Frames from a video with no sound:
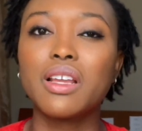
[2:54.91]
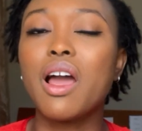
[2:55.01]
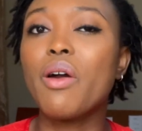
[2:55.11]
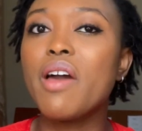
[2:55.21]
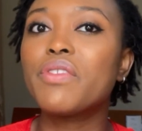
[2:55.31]

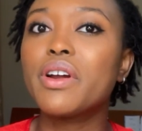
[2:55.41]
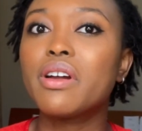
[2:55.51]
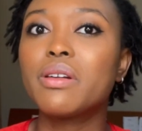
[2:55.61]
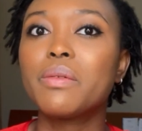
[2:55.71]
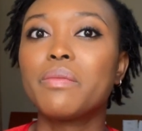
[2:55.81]

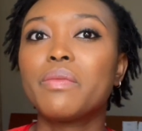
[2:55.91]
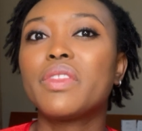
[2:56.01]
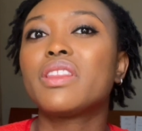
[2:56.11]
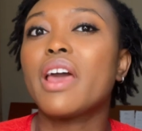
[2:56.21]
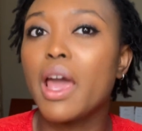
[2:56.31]
However,
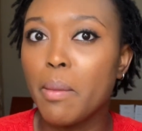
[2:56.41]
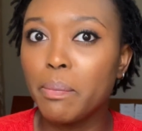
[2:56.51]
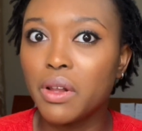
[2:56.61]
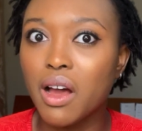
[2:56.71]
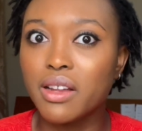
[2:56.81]
the
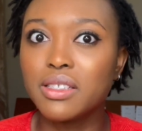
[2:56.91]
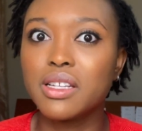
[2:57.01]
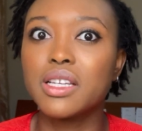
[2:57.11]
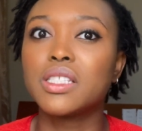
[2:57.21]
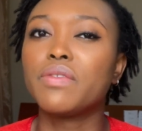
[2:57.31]
hemp
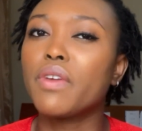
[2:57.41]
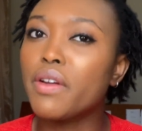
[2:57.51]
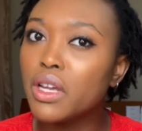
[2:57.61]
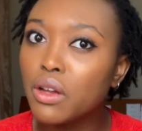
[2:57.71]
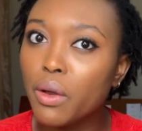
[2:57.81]
plant is
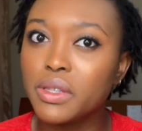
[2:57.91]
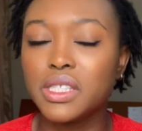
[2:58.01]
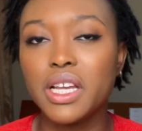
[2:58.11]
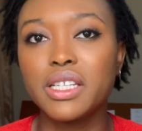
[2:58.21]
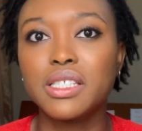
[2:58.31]
very low in
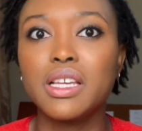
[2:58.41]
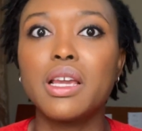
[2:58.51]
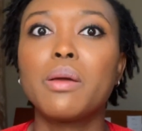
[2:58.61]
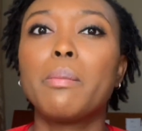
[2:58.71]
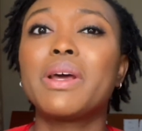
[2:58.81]

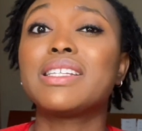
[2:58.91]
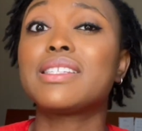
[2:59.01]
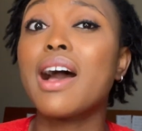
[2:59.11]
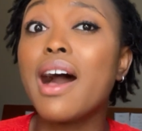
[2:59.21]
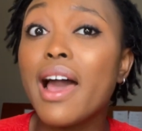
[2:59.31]
THC, but it's
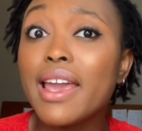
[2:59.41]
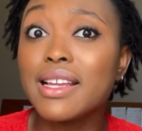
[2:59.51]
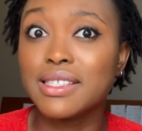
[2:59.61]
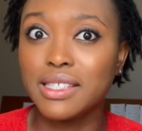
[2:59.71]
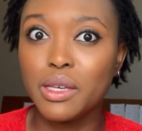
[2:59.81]
high
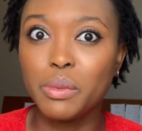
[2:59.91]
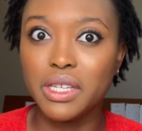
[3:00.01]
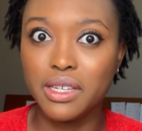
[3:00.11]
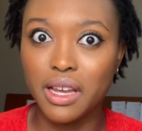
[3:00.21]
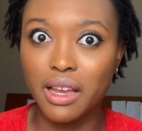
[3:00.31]
in
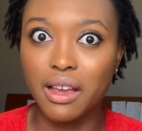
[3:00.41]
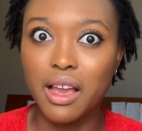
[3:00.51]
CBD.